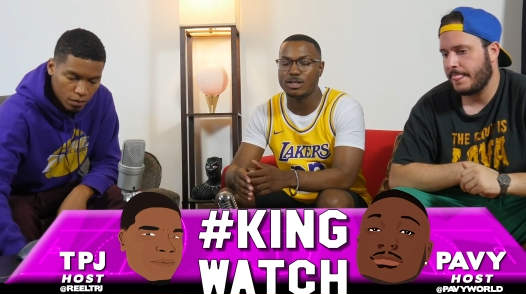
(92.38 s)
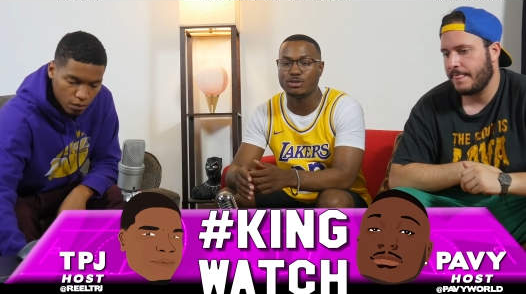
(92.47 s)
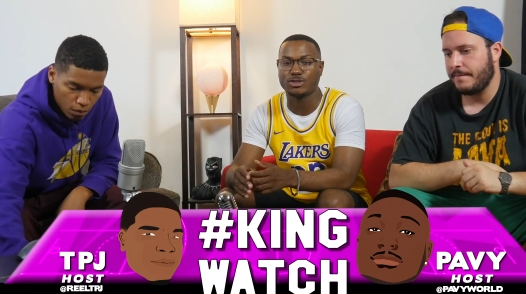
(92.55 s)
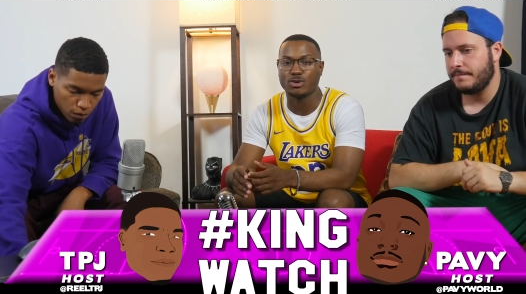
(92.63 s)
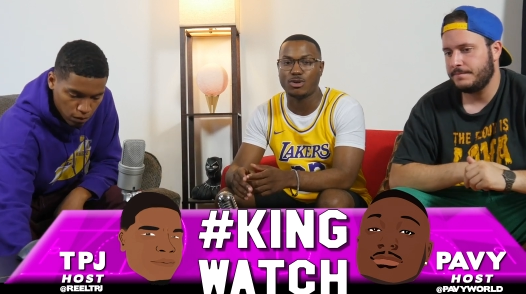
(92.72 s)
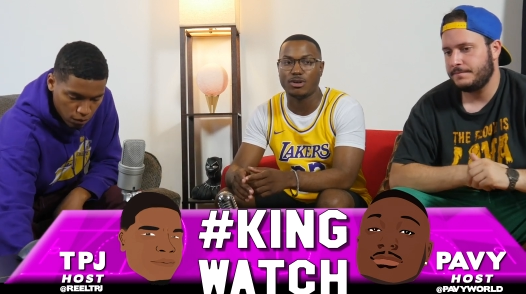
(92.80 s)

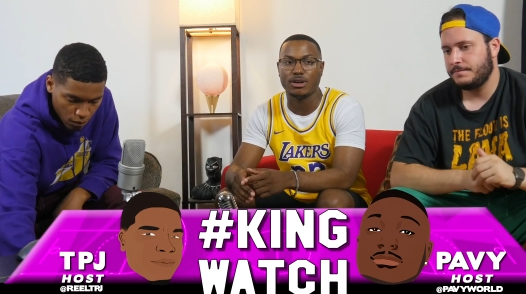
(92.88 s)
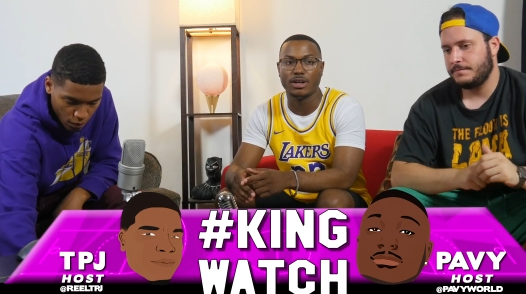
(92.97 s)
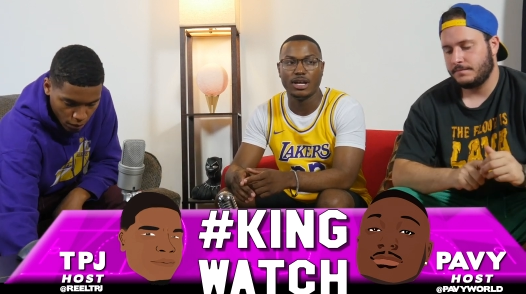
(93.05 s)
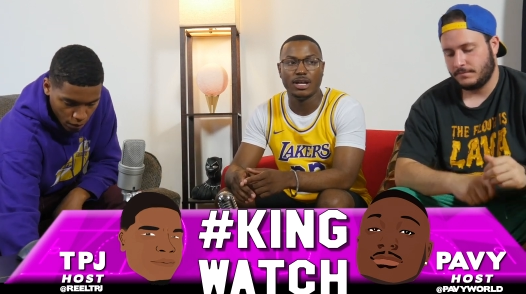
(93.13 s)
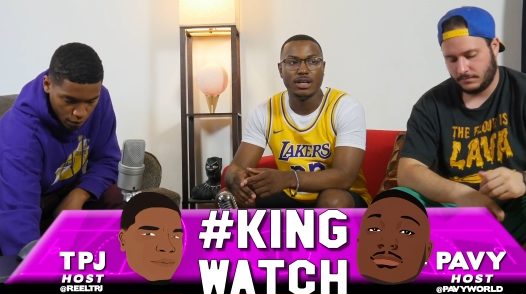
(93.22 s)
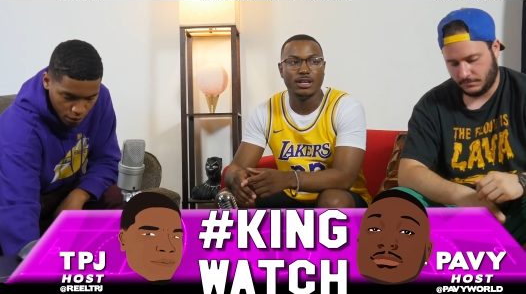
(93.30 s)
Speaker 1: he'll score
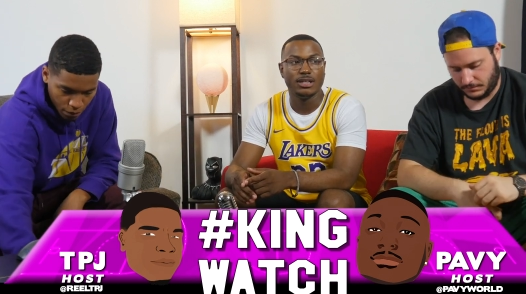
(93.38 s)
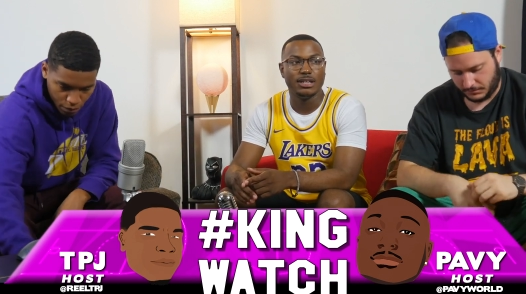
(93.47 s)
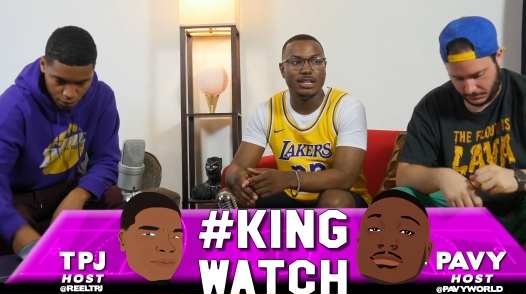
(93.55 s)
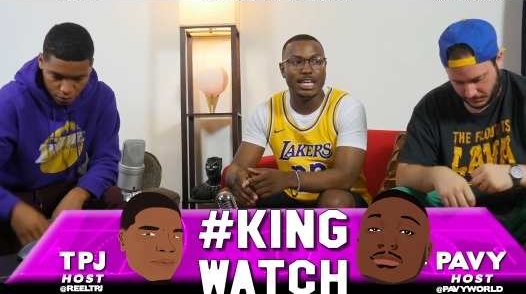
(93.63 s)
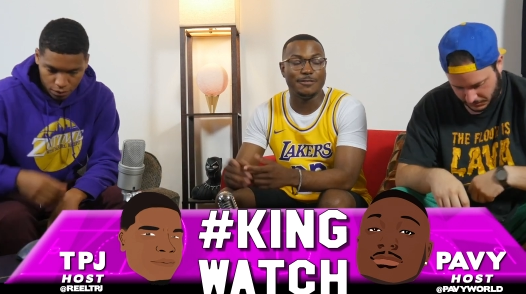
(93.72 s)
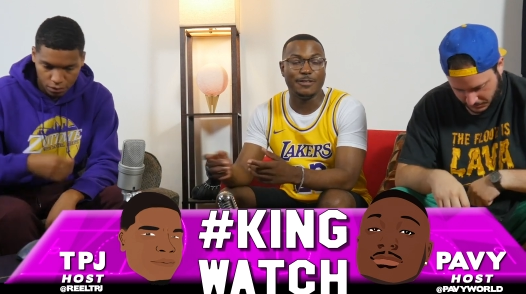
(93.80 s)

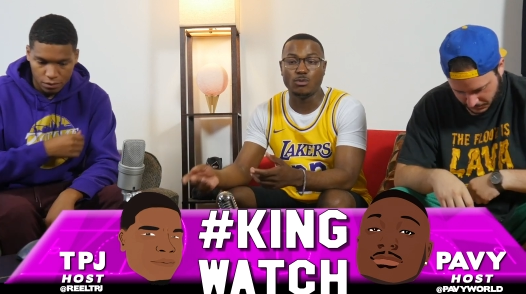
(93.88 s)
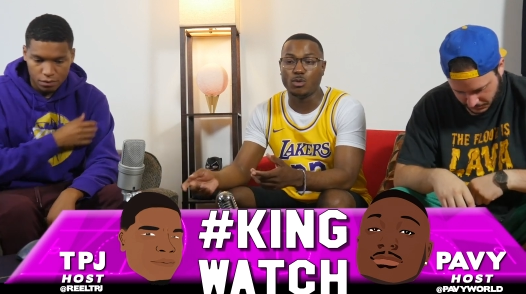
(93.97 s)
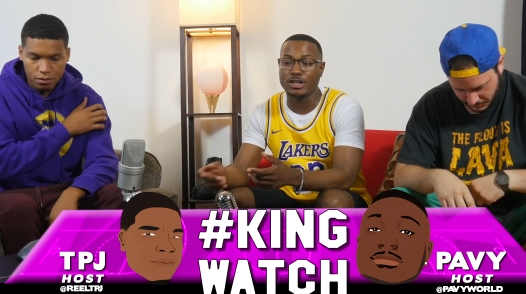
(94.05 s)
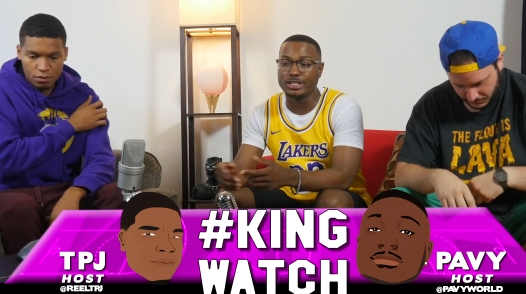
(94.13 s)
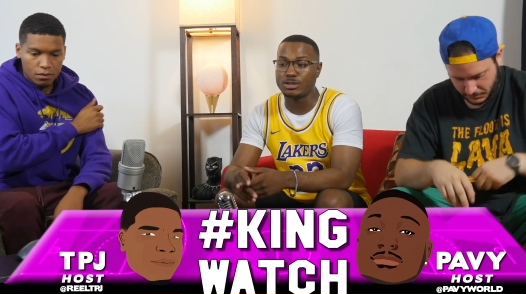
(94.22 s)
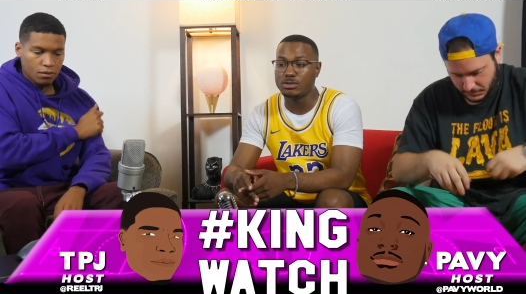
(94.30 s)
if he
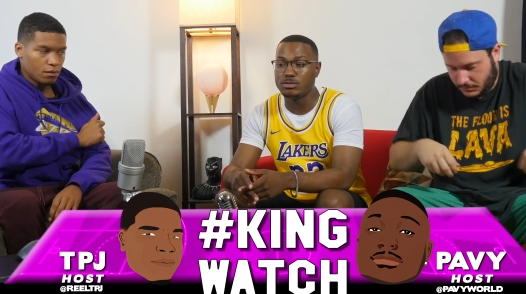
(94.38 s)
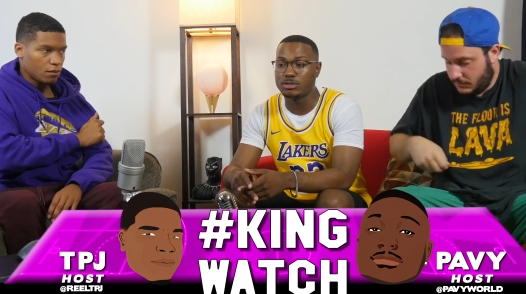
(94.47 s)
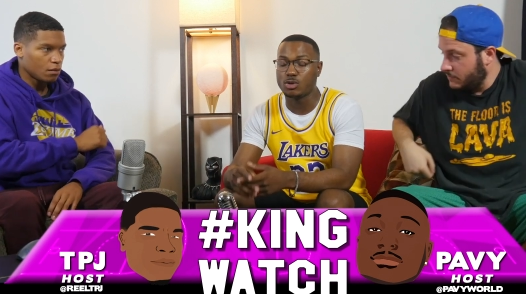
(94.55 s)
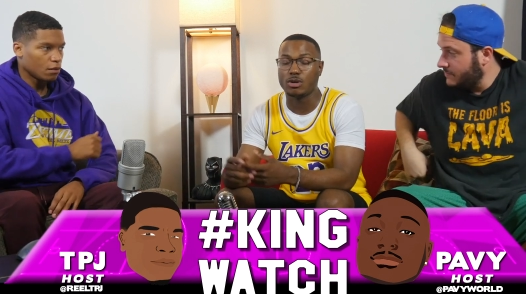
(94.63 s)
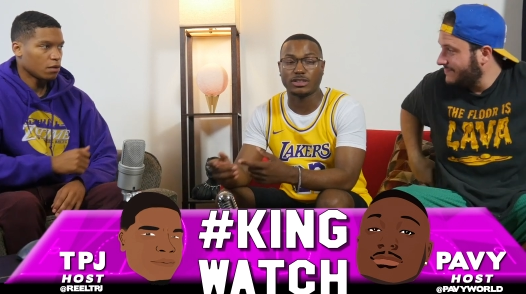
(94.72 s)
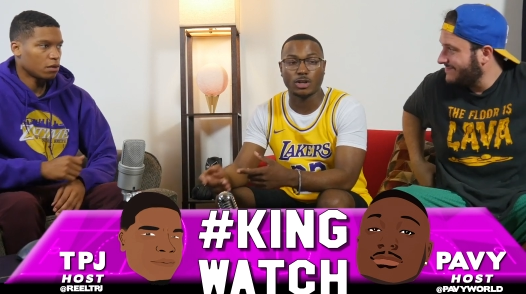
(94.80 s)
wants to
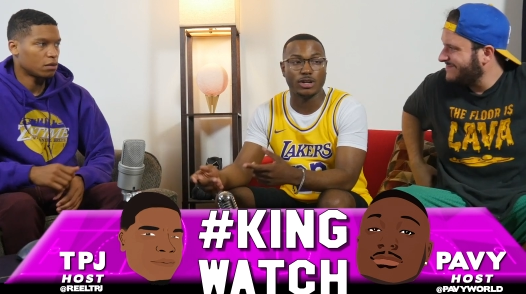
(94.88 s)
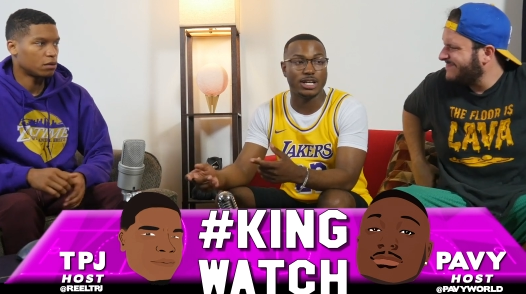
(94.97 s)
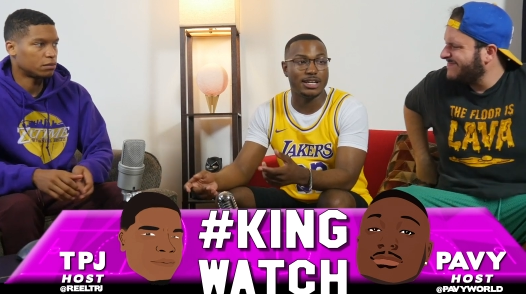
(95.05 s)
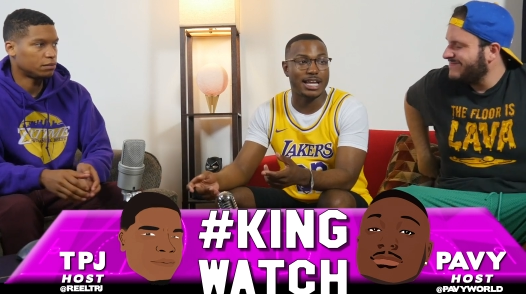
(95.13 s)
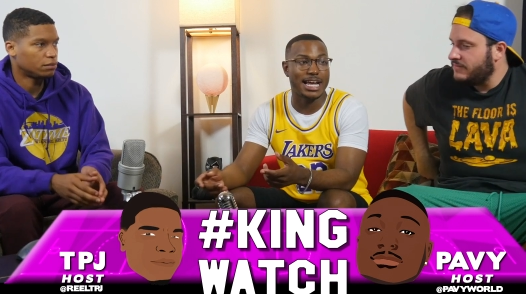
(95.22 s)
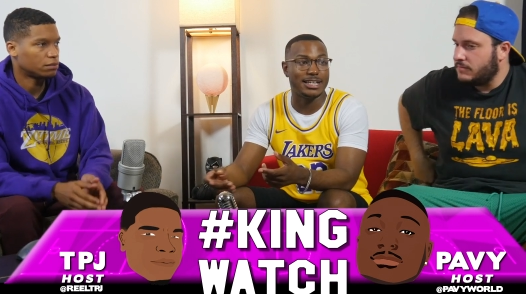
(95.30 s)
score
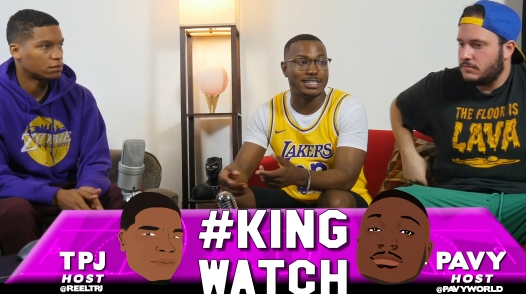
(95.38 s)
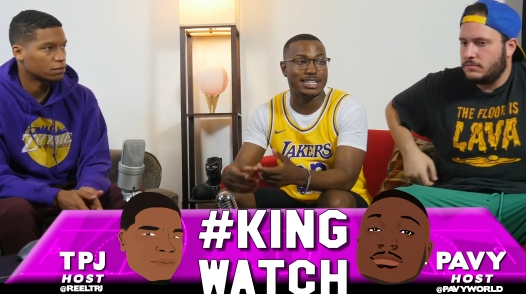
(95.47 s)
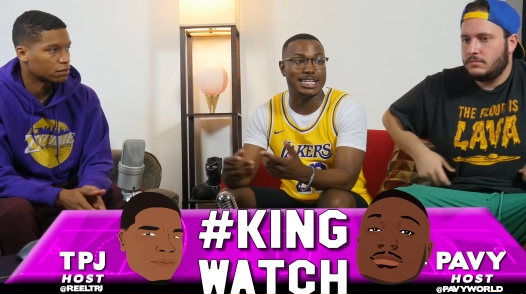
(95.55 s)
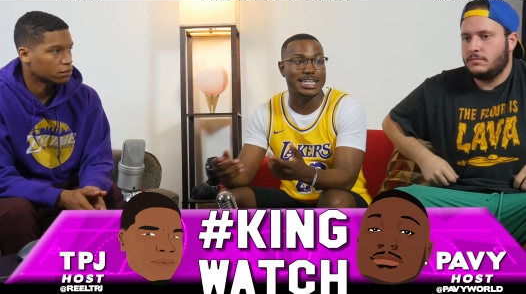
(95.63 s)
30 a night, the